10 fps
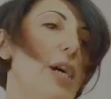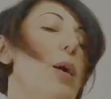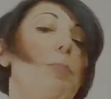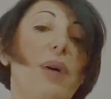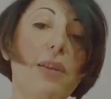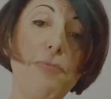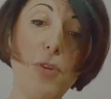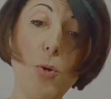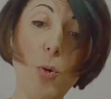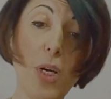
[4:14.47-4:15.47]
But if
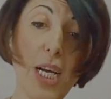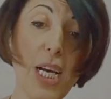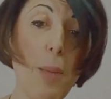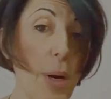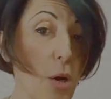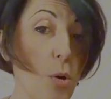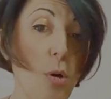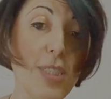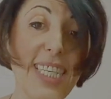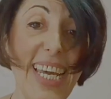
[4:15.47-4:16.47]
you come
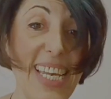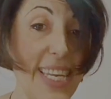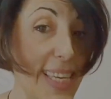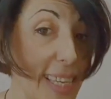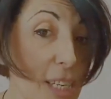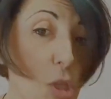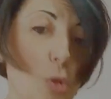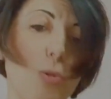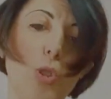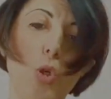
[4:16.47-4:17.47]
across any
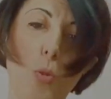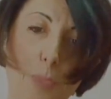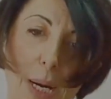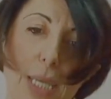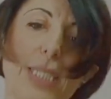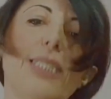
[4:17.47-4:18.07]
issues or bugs,